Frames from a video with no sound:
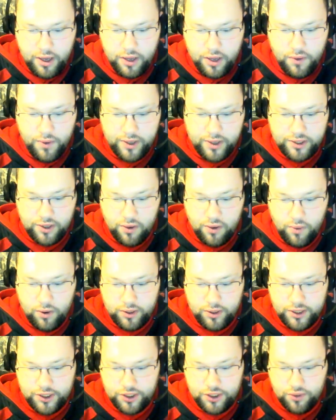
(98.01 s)
You enter a
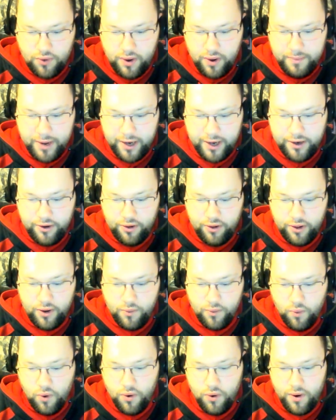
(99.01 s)
world destroyed by
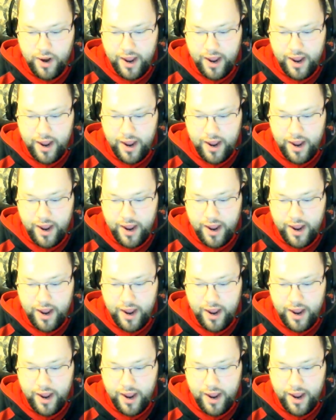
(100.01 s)
nuclear war.